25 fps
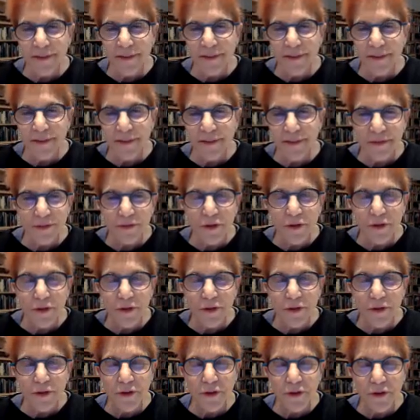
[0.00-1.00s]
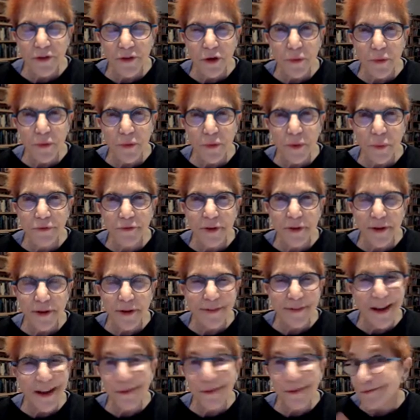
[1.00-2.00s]
ice and the snow and
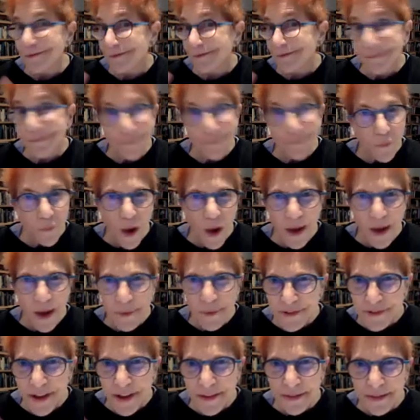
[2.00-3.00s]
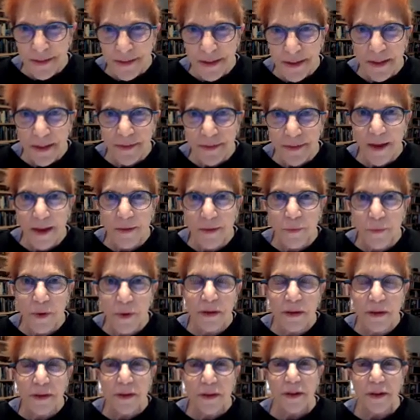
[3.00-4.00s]
wondering if it's still there. Now, why was
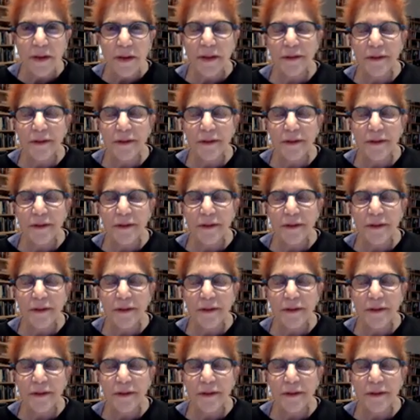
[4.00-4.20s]
I thinking